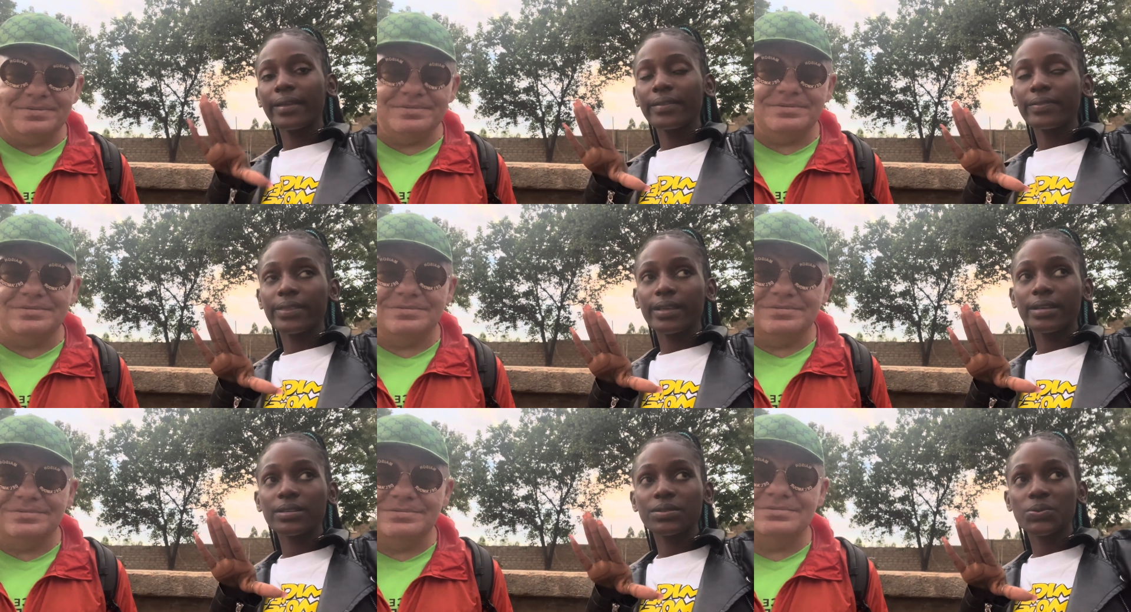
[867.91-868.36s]

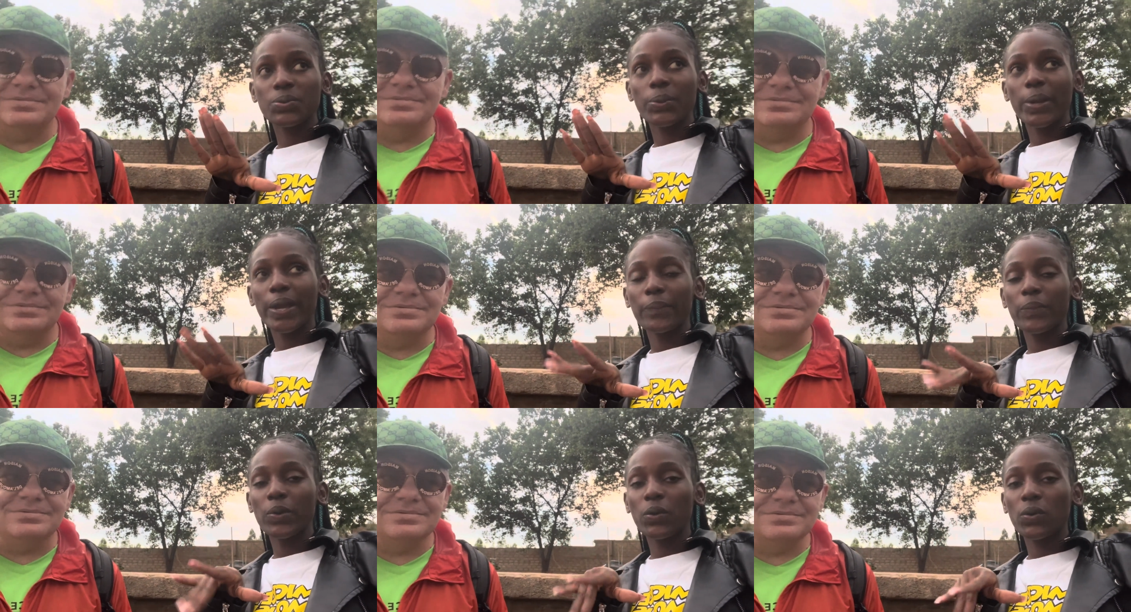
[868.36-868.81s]
Speaker 1: in this
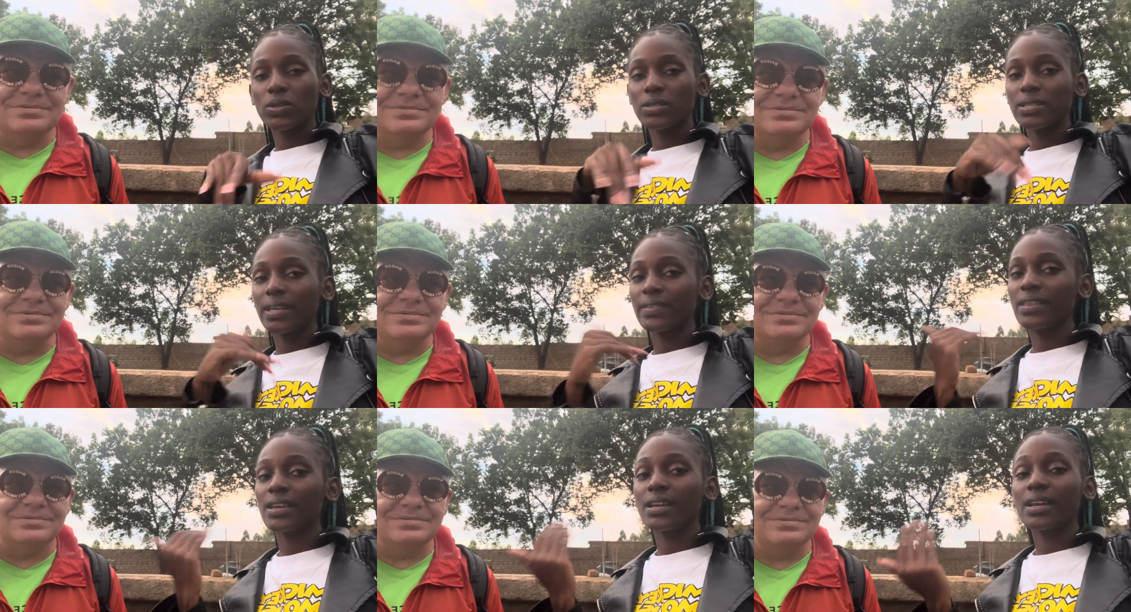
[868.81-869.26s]
way
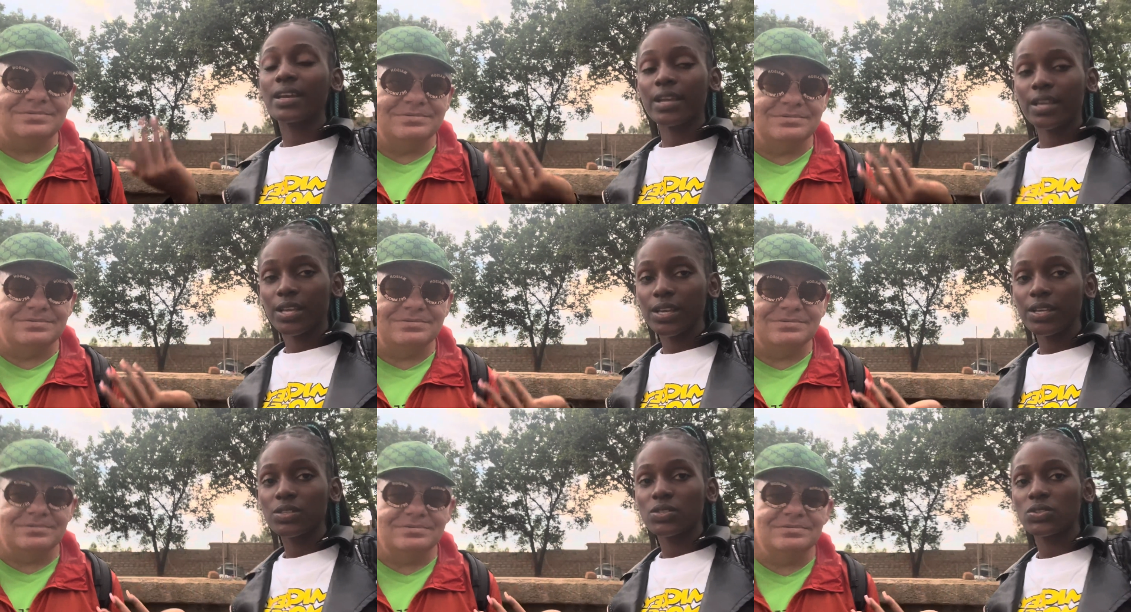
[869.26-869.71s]
because I think
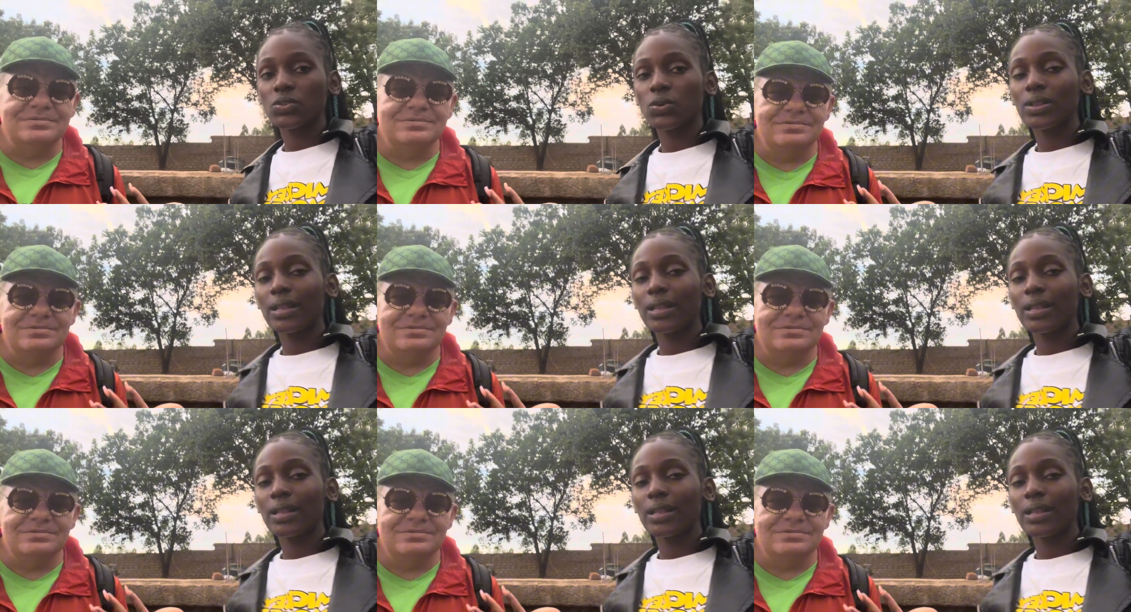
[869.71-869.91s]
he's so